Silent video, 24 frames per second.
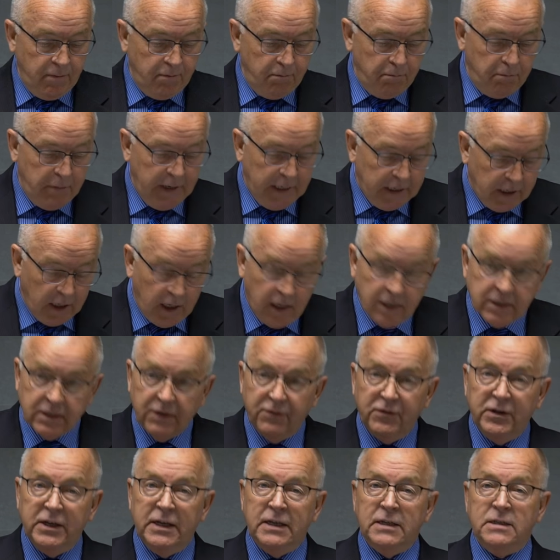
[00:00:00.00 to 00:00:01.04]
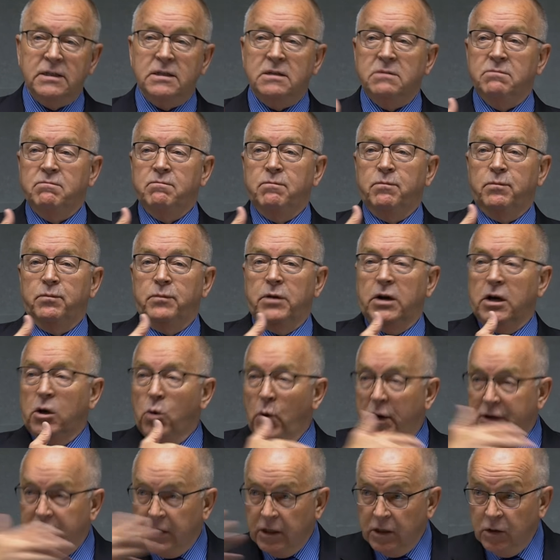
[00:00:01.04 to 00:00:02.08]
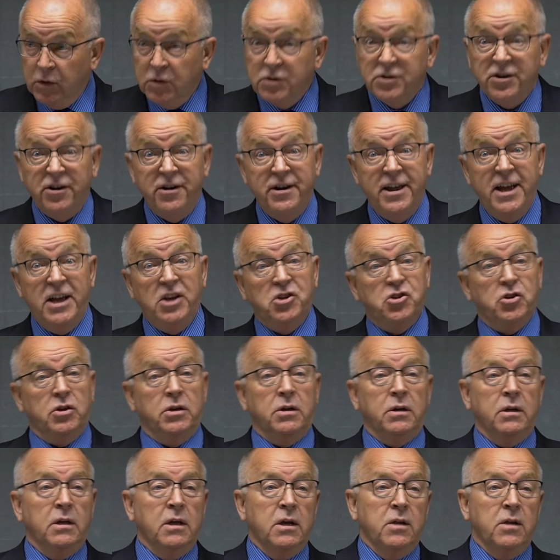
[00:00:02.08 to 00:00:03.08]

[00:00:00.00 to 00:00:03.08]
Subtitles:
because of this, they're going to lose their nation.